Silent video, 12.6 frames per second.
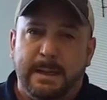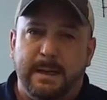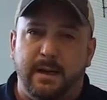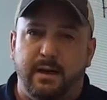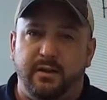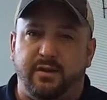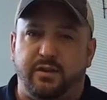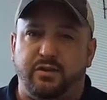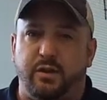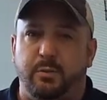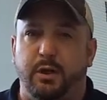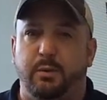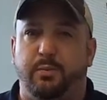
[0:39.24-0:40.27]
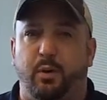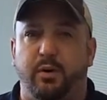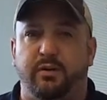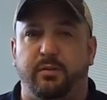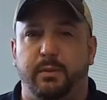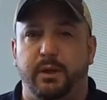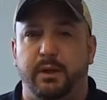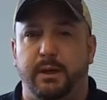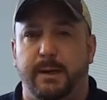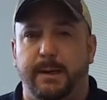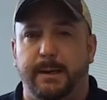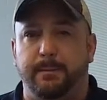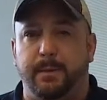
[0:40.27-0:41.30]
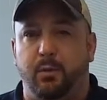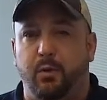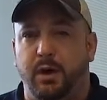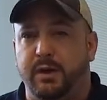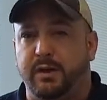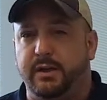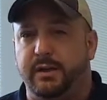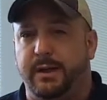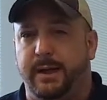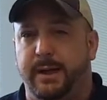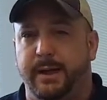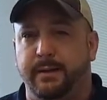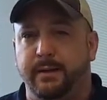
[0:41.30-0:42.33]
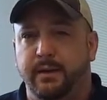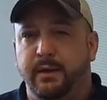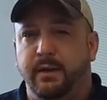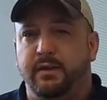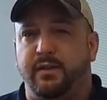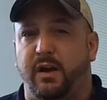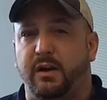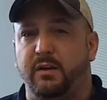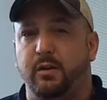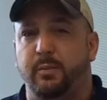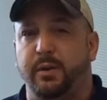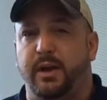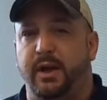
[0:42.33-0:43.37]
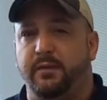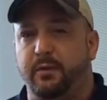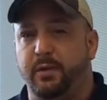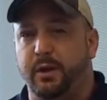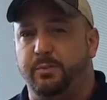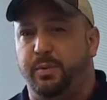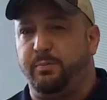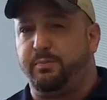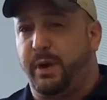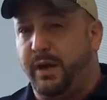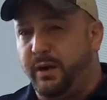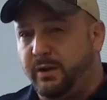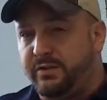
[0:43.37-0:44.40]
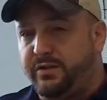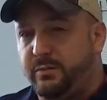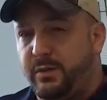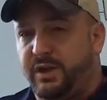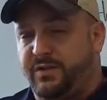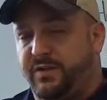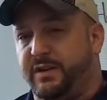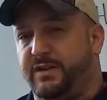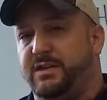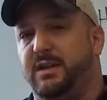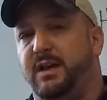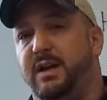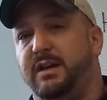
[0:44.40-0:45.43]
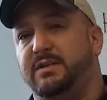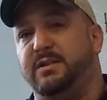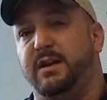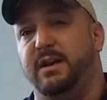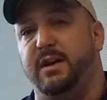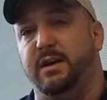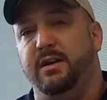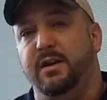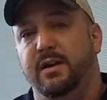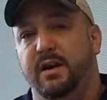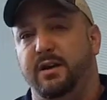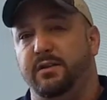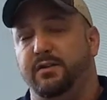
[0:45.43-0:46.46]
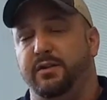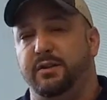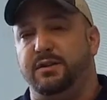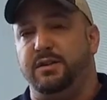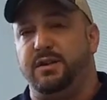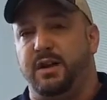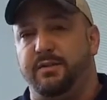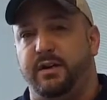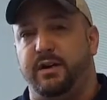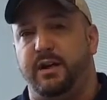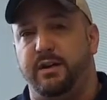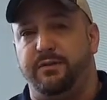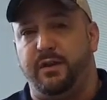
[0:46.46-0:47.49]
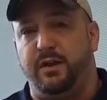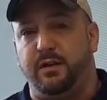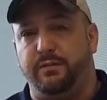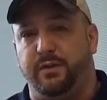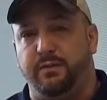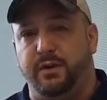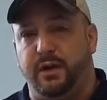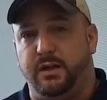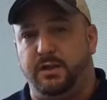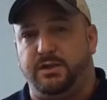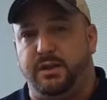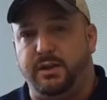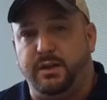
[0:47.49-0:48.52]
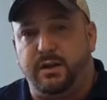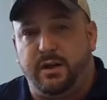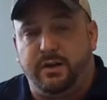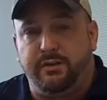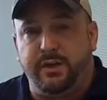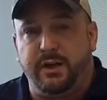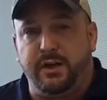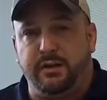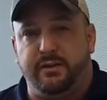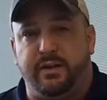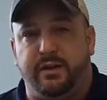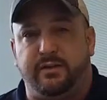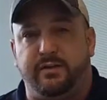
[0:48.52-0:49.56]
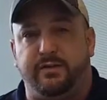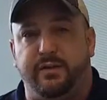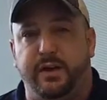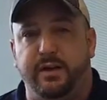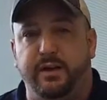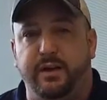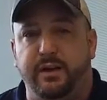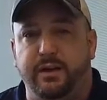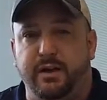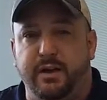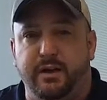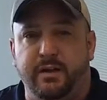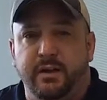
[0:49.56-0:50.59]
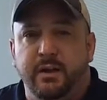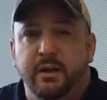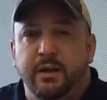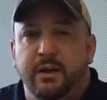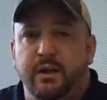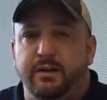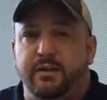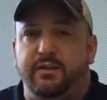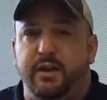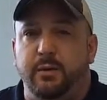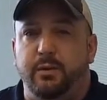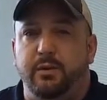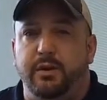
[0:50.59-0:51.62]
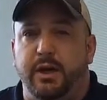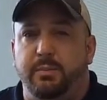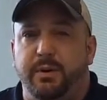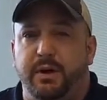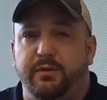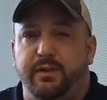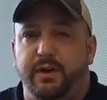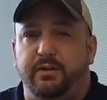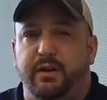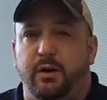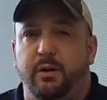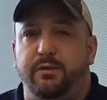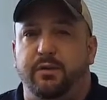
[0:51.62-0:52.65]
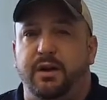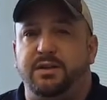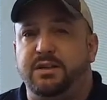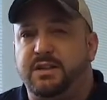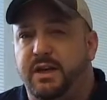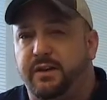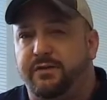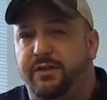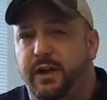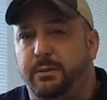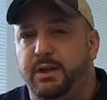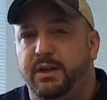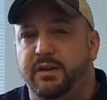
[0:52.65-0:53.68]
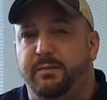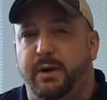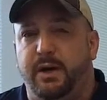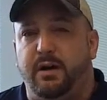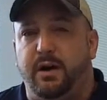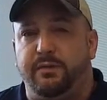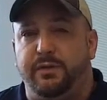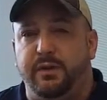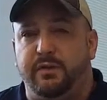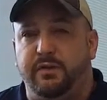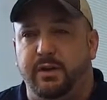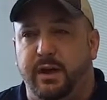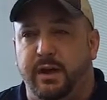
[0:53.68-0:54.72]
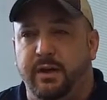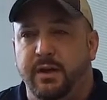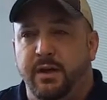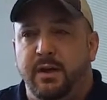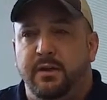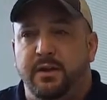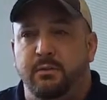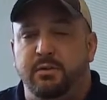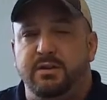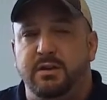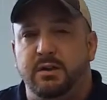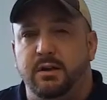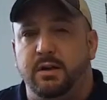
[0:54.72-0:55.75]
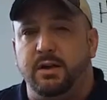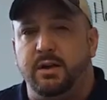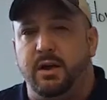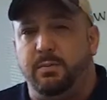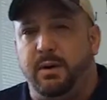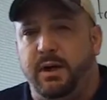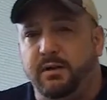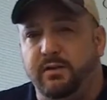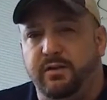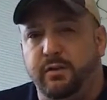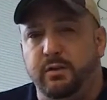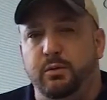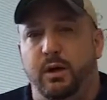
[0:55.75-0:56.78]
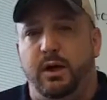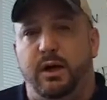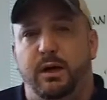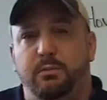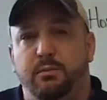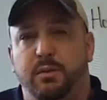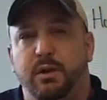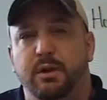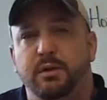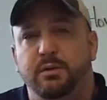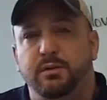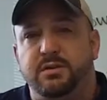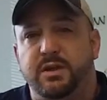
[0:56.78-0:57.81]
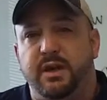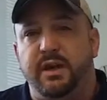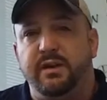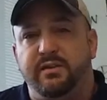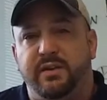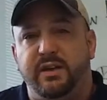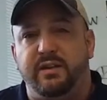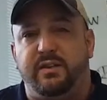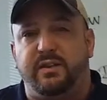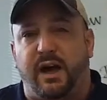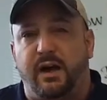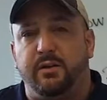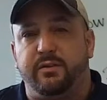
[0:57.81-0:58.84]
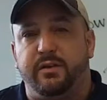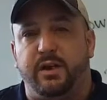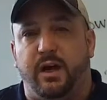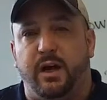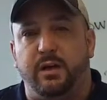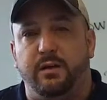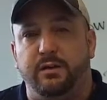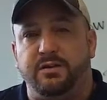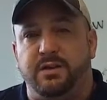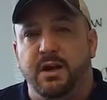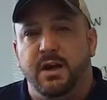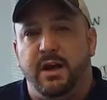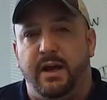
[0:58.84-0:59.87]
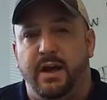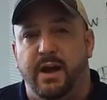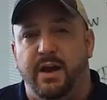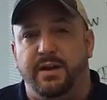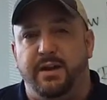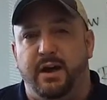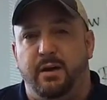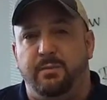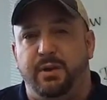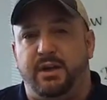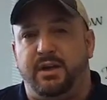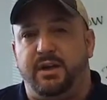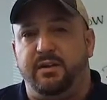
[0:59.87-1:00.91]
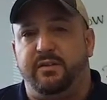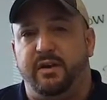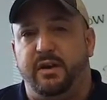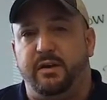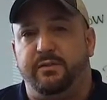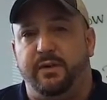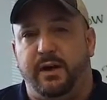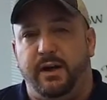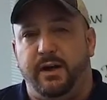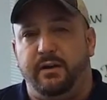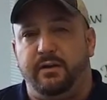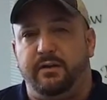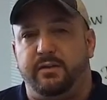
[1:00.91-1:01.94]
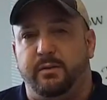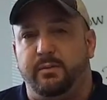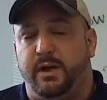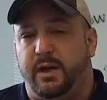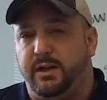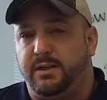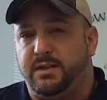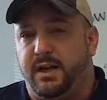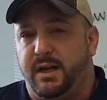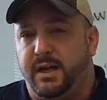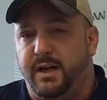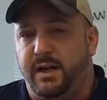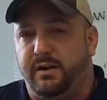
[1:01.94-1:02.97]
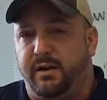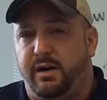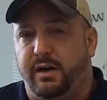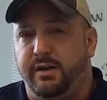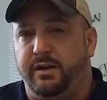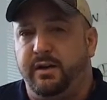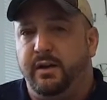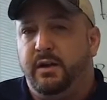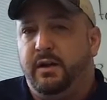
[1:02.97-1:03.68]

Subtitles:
It's extremely important to me. I wanted to talk a little bit. I haven't really prepared too much for this class other than just having a lifelong of knowledge on the VA and Texas vet and disabled benefits. However, I just had a family leave my office that was literally about to lose $18,000, and because of some knowledge that I had on